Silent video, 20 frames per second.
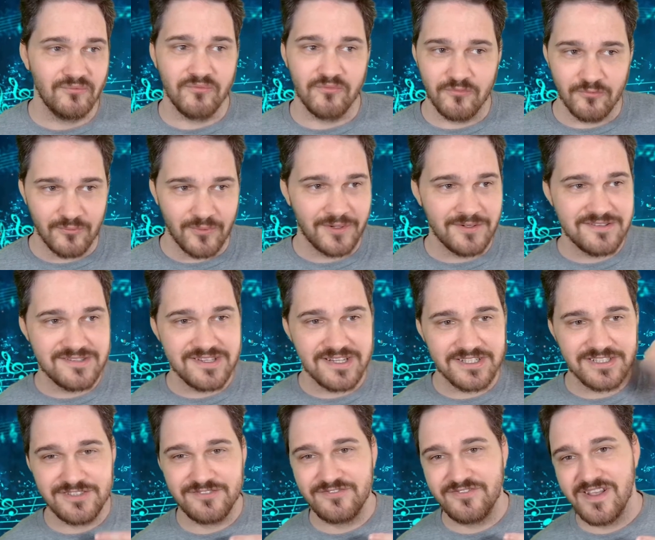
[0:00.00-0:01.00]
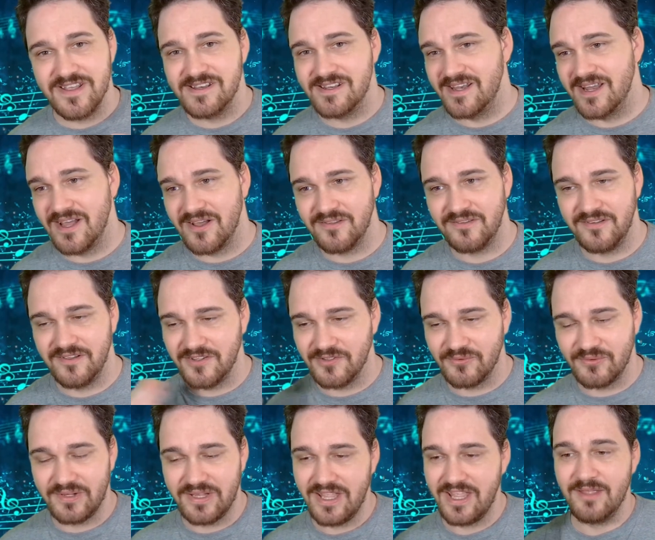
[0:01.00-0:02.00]
One section faded out, the
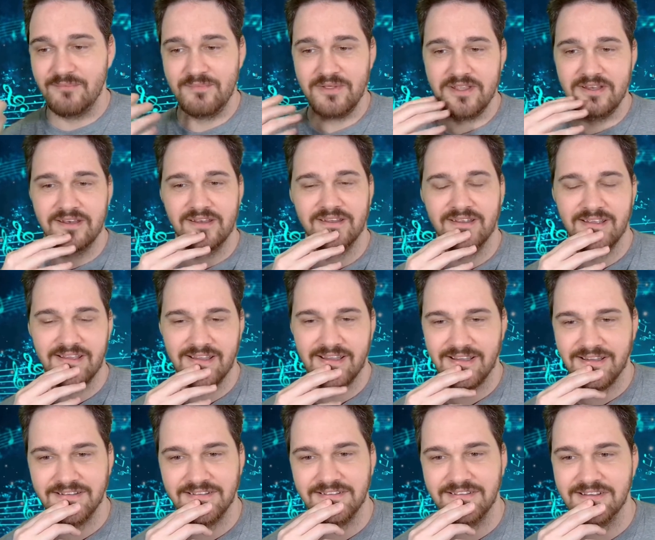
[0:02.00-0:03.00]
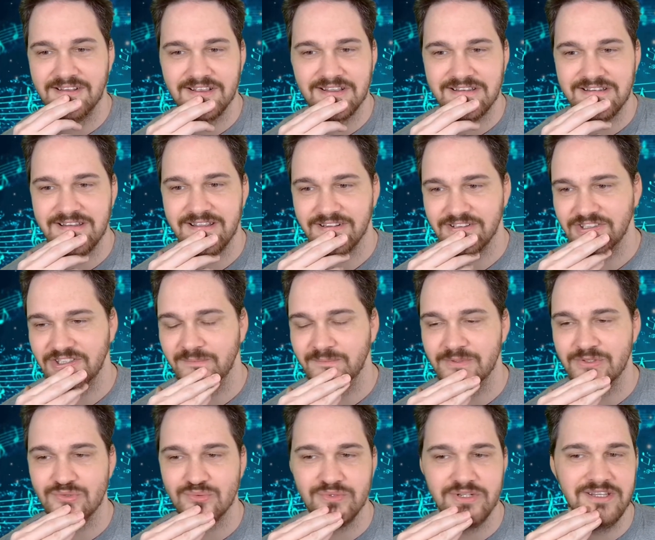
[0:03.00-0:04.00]
other one came in. The connection
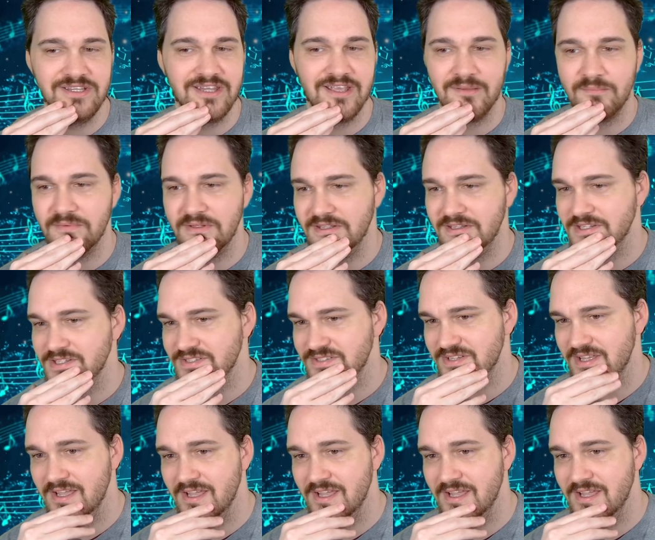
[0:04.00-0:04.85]
between them is